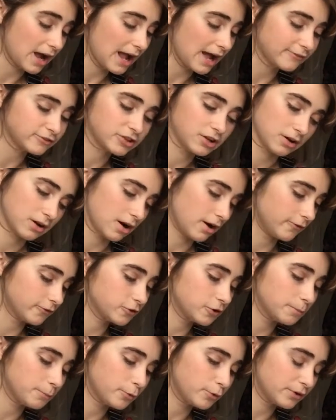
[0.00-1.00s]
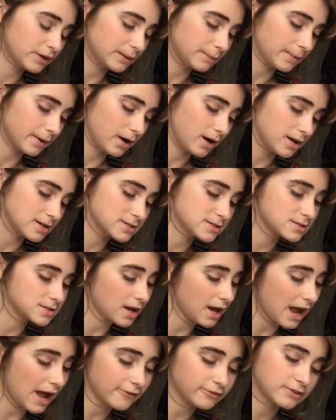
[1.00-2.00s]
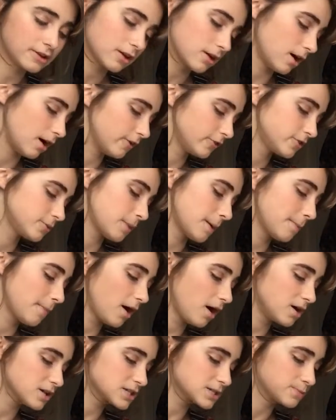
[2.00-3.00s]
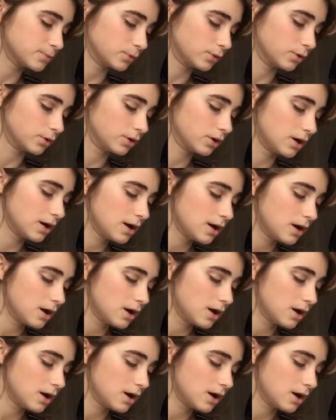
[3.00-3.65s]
I have to look after a boarding pass, I have to look after my passport,